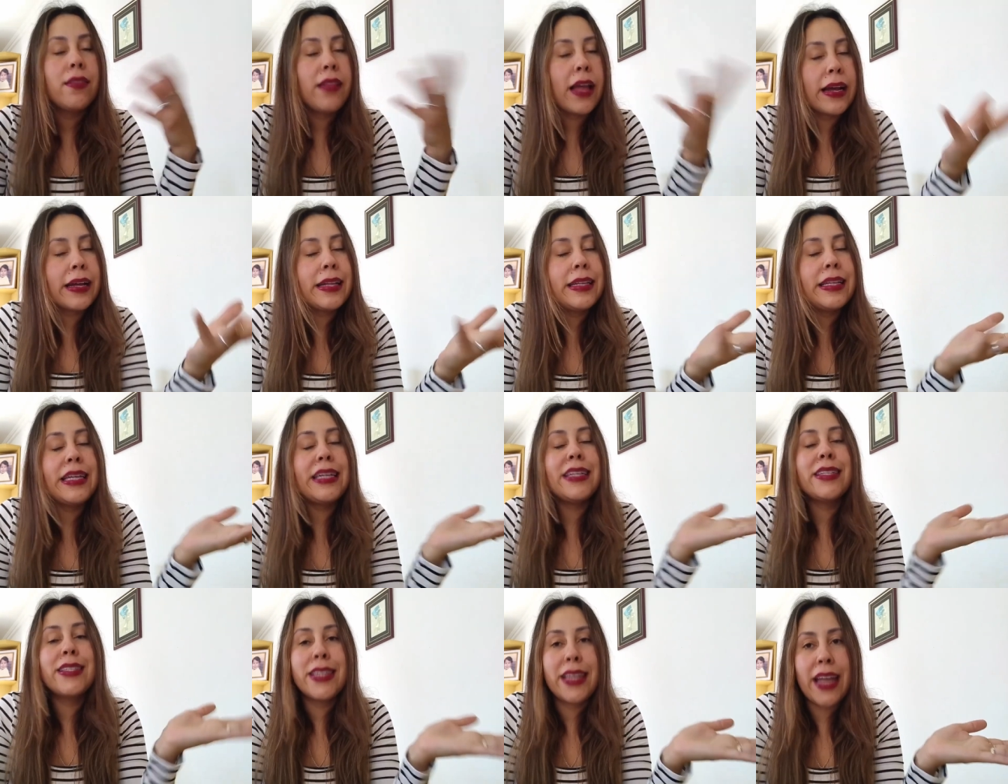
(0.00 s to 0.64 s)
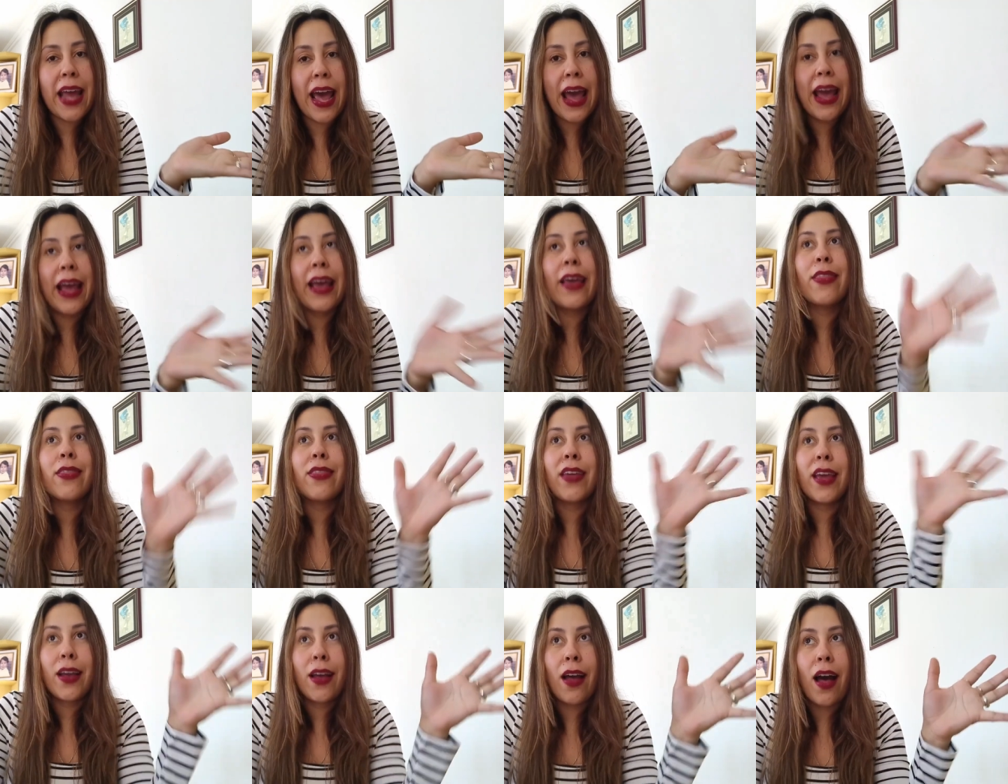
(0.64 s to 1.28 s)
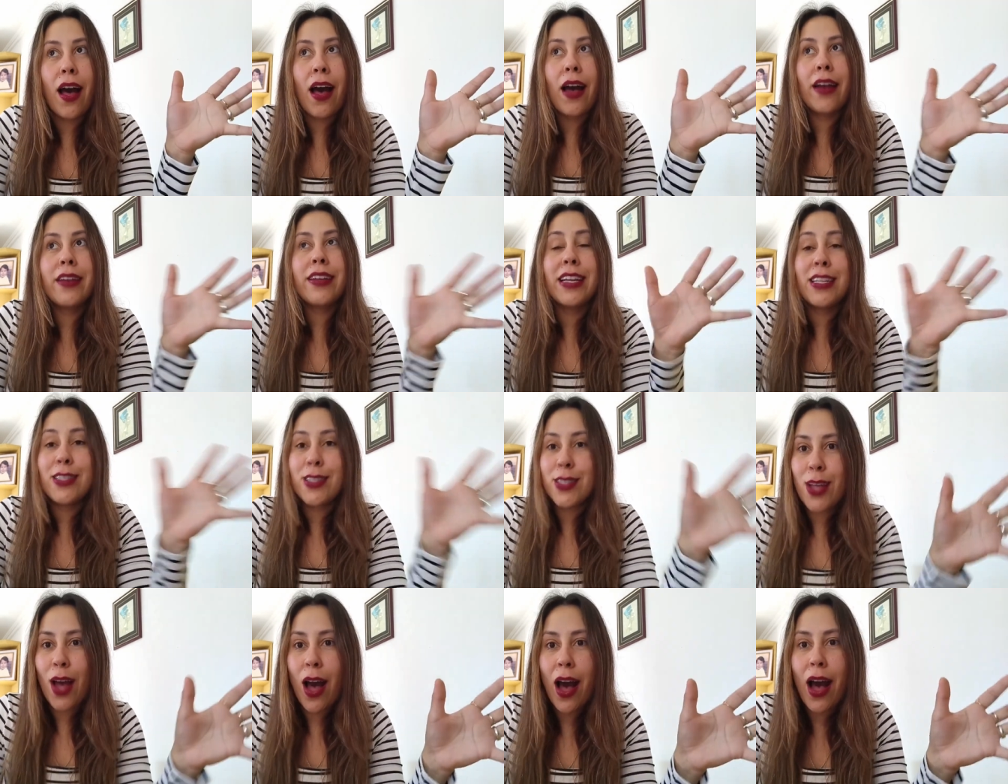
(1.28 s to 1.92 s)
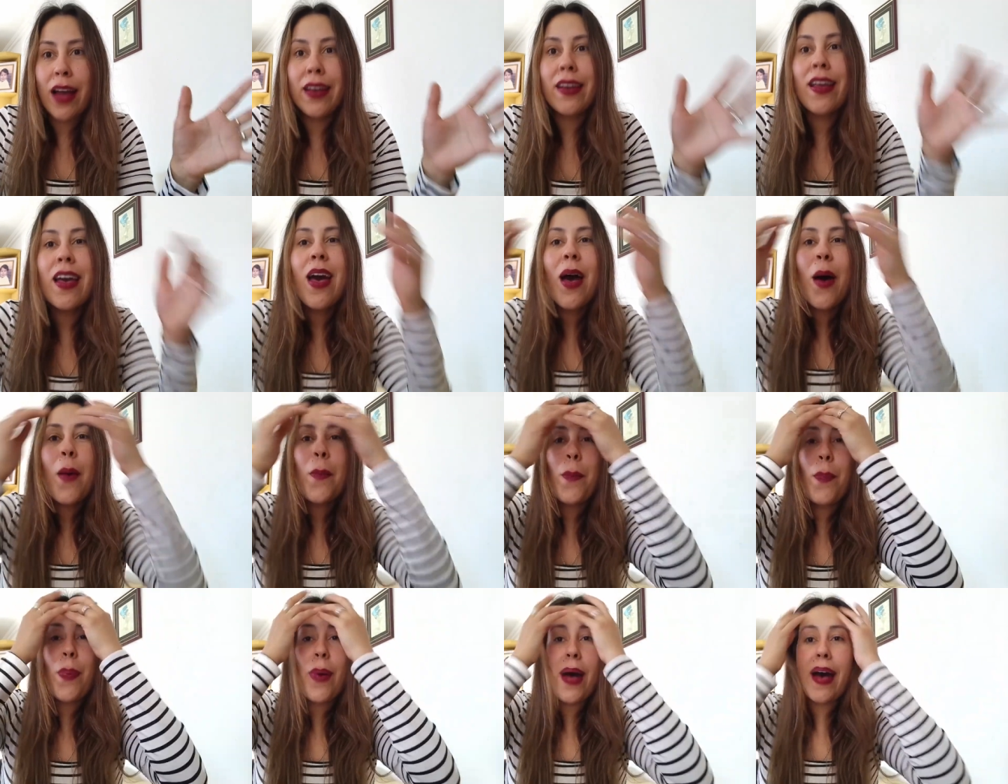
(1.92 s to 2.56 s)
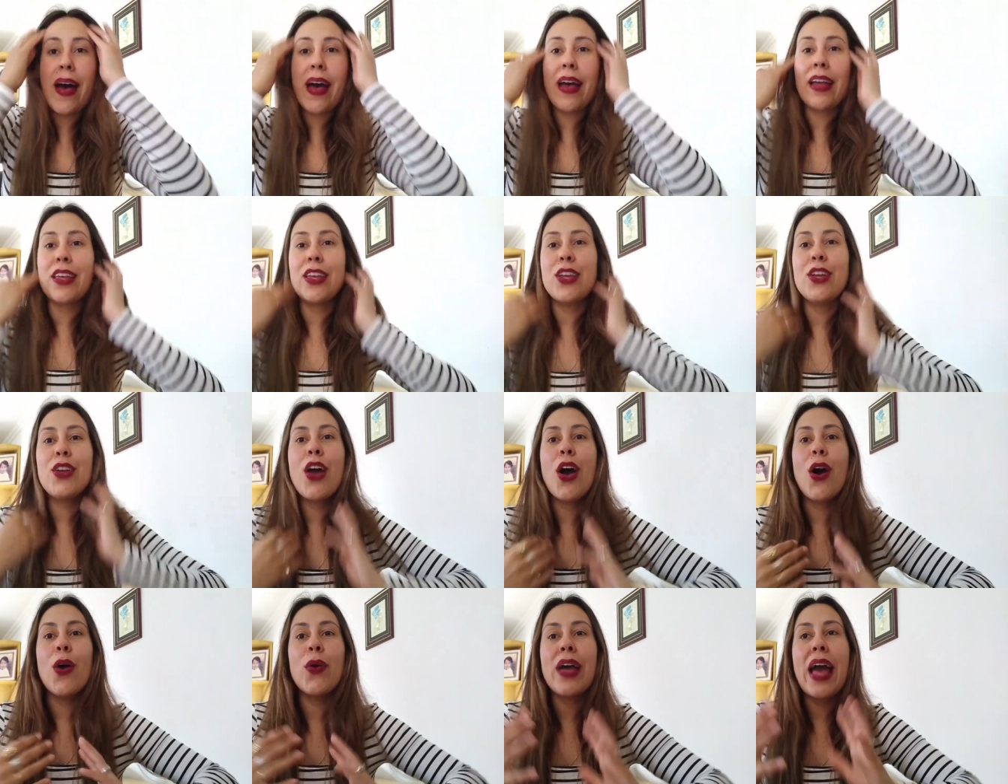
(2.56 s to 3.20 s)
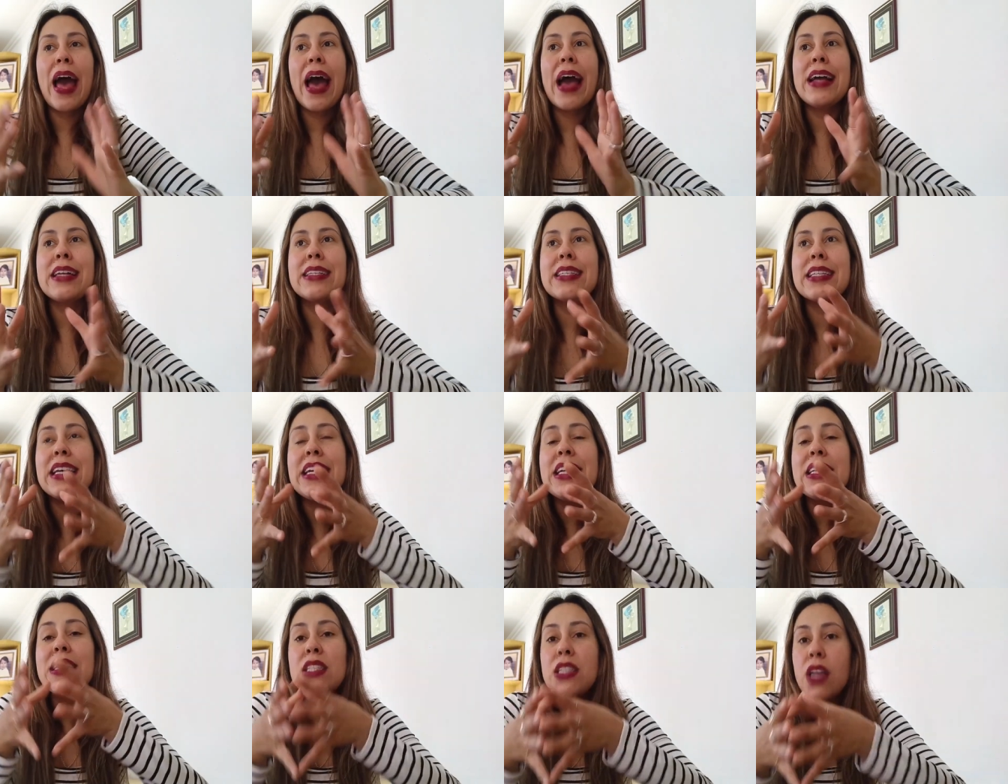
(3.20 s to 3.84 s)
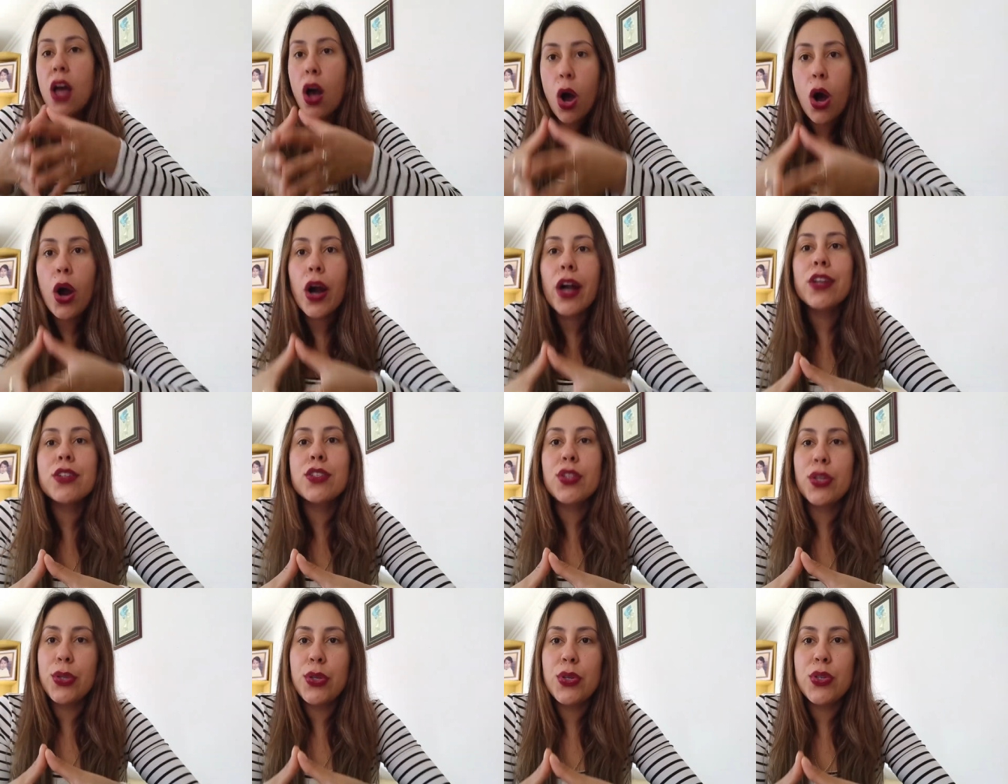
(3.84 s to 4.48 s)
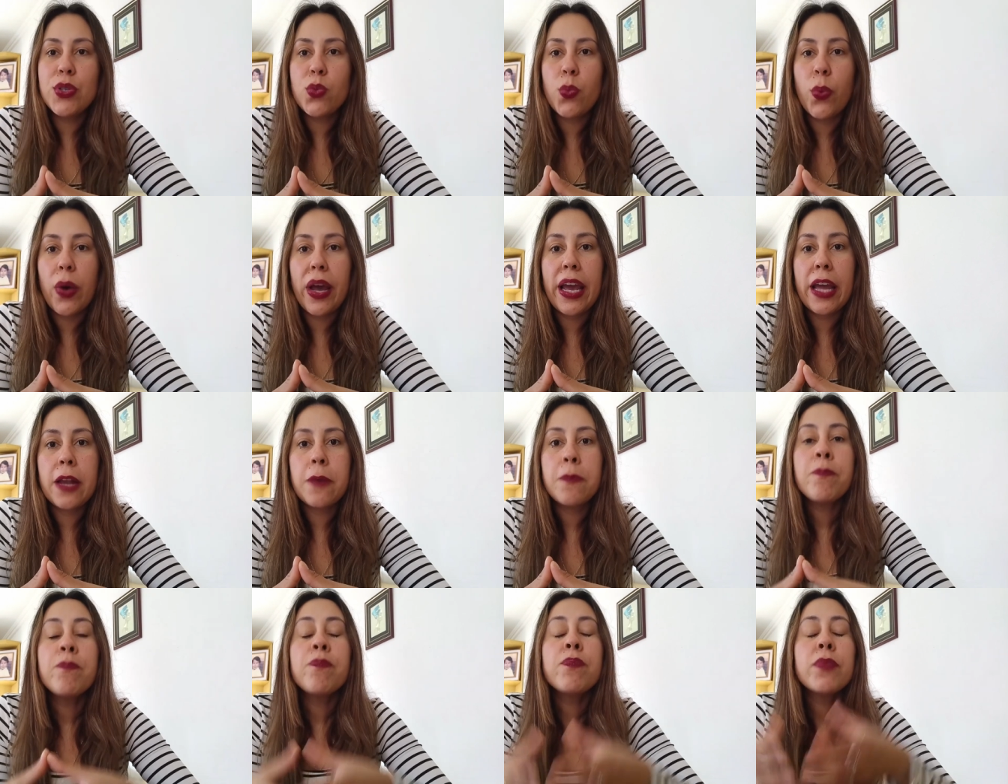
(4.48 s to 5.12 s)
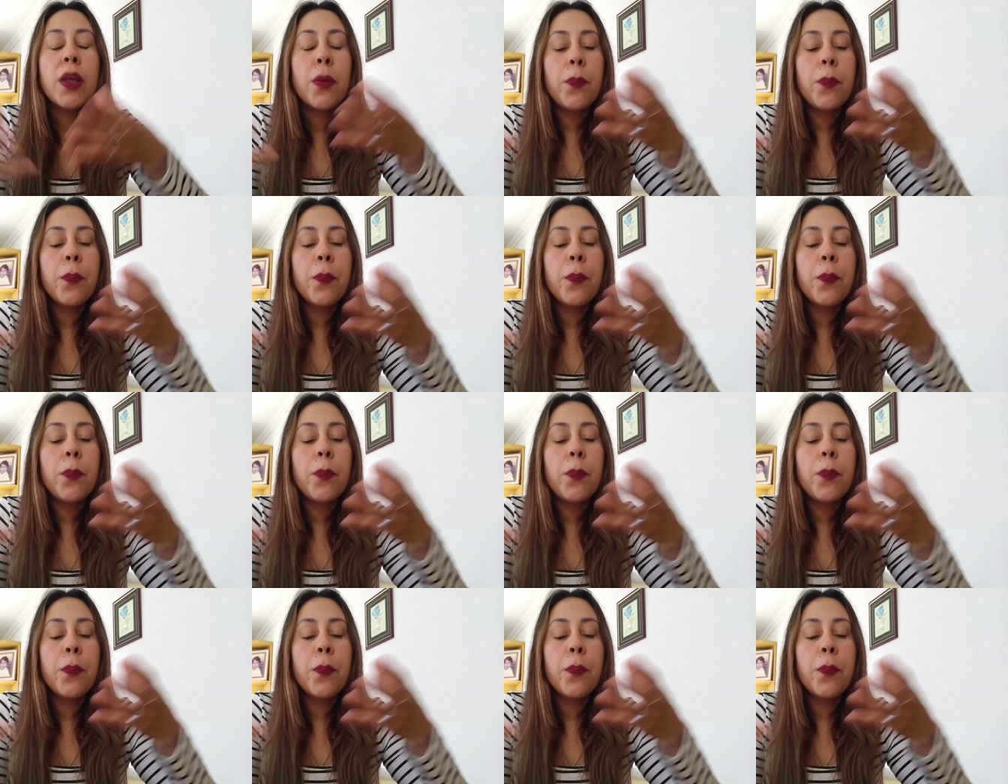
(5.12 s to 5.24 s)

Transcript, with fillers: Luckily, today, thank God, it's gone. But you know, guys, it's hard to lose weight.